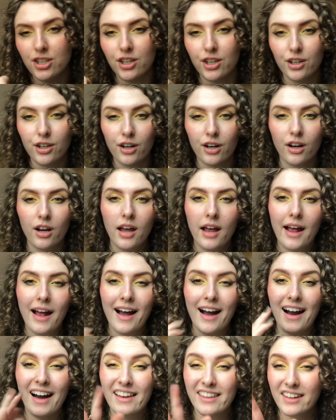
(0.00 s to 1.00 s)
year.
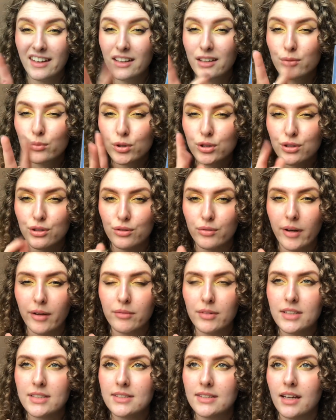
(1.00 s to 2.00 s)
I think it was
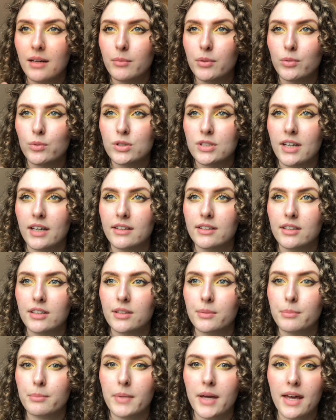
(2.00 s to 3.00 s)
around this time. It was either
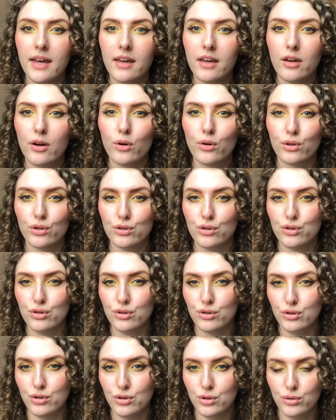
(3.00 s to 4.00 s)
May or
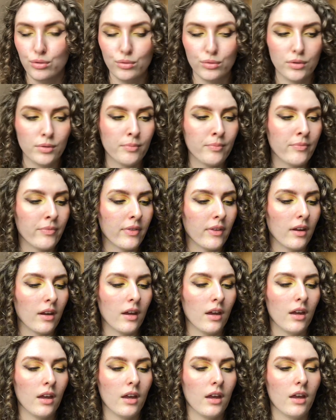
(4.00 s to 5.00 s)
June,
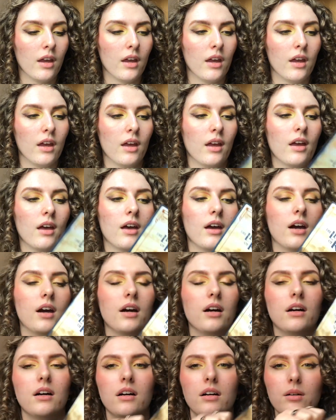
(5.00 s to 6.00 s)

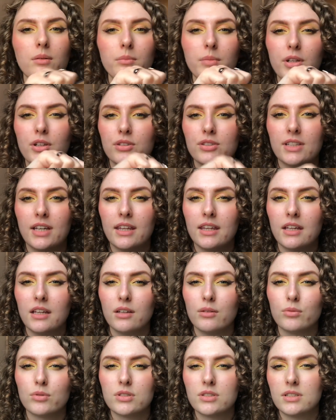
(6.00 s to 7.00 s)
because I think
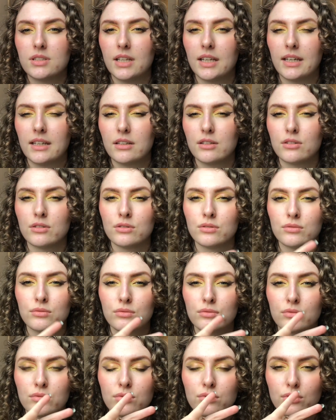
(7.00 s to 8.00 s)
it was like
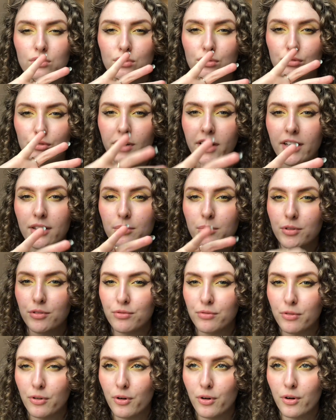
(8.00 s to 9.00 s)
right
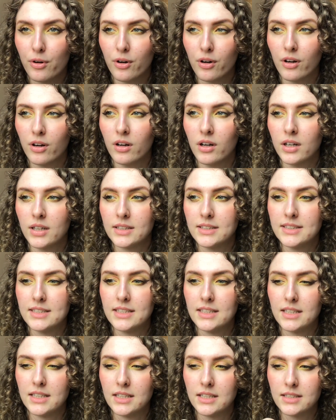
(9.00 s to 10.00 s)
before
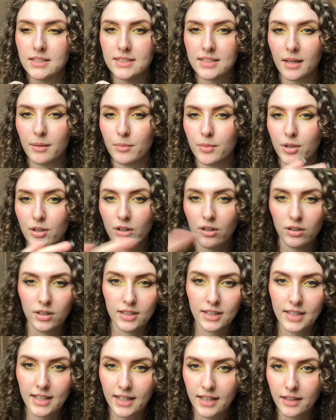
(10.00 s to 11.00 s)
the summer
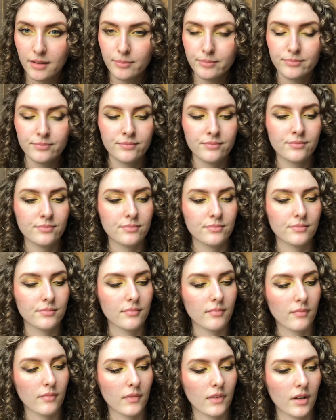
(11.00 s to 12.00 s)
holiday,
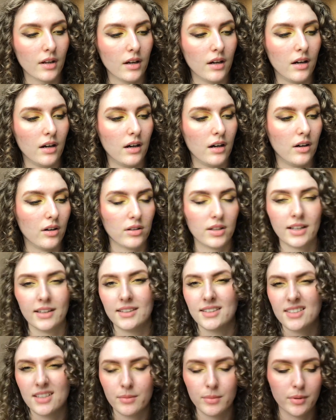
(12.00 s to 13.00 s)
or like
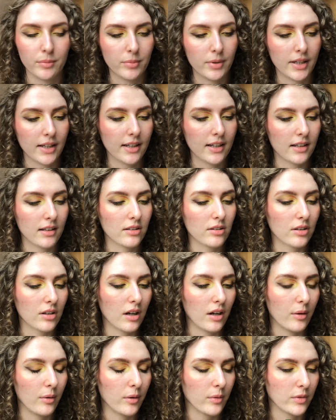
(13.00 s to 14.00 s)
the summer break, or
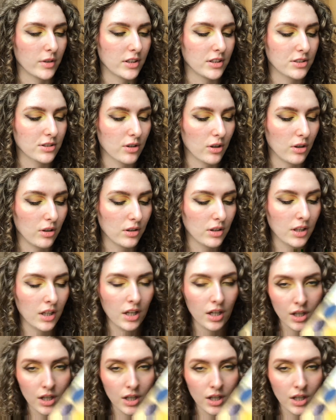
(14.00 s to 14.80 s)
however it's called.